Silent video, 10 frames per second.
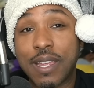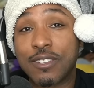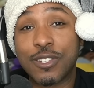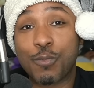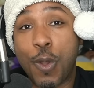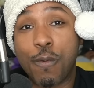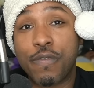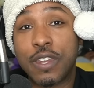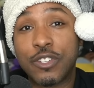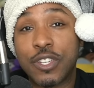I just won't
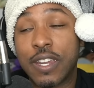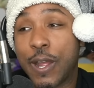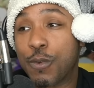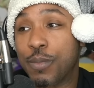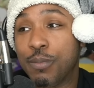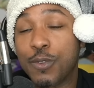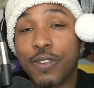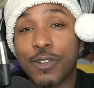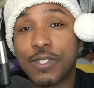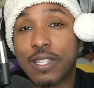finish it and I will be
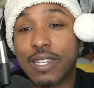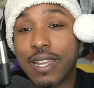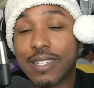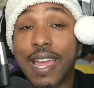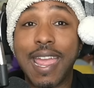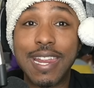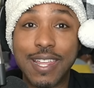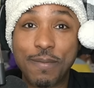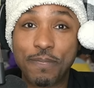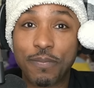moving on to the next. I hate
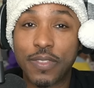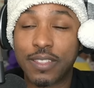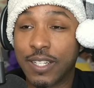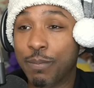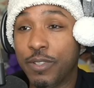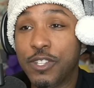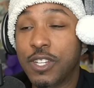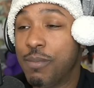it. The completion in